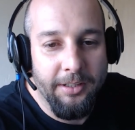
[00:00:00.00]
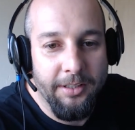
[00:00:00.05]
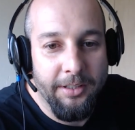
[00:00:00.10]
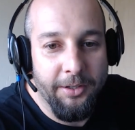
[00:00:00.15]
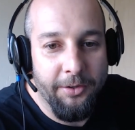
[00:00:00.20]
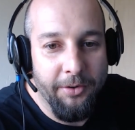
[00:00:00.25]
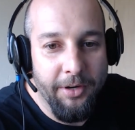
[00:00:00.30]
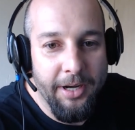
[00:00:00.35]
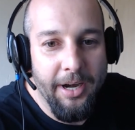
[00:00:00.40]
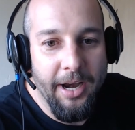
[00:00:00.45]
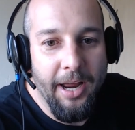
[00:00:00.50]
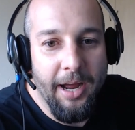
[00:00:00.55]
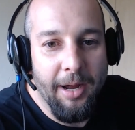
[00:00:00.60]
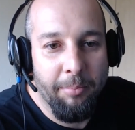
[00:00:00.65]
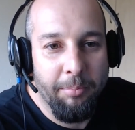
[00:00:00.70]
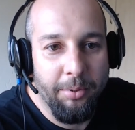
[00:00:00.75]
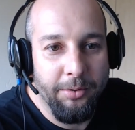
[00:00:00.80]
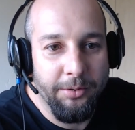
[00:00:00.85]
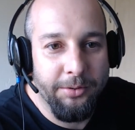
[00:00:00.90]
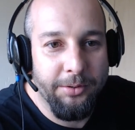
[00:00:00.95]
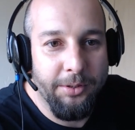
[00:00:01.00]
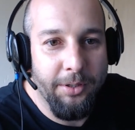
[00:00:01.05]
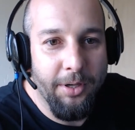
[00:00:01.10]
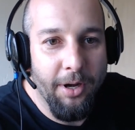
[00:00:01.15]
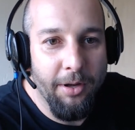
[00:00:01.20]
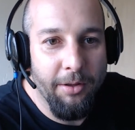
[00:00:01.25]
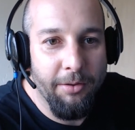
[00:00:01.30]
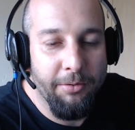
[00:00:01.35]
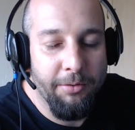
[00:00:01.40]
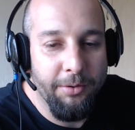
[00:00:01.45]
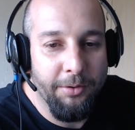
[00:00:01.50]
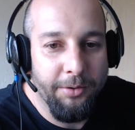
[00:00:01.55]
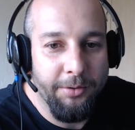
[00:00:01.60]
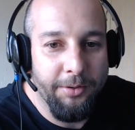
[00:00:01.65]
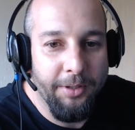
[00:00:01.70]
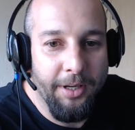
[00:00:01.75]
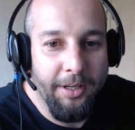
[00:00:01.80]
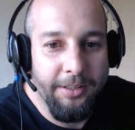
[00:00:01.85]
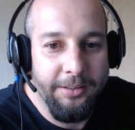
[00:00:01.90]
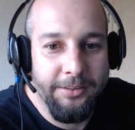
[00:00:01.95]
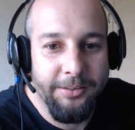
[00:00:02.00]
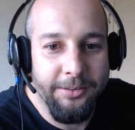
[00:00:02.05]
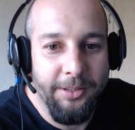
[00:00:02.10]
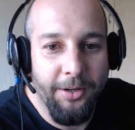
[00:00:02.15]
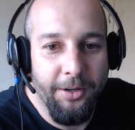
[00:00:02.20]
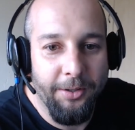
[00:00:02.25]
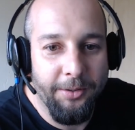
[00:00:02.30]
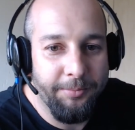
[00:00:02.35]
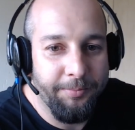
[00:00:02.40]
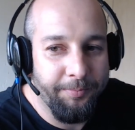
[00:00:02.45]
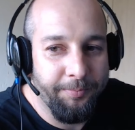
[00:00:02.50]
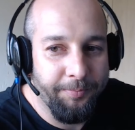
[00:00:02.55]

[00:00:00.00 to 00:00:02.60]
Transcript: green apples to go through today. So